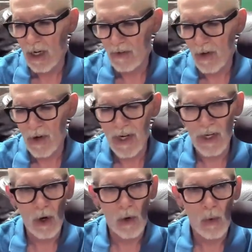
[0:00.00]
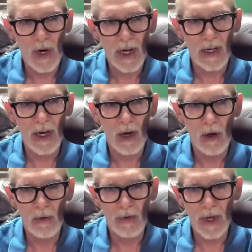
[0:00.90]
there ain't no way in
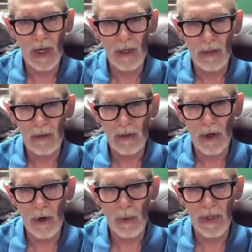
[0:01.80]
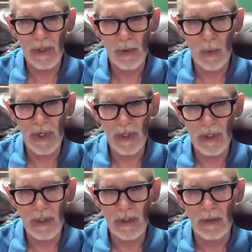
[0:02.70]
hell that Kerwin is
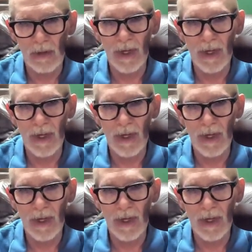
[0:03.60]
winning this.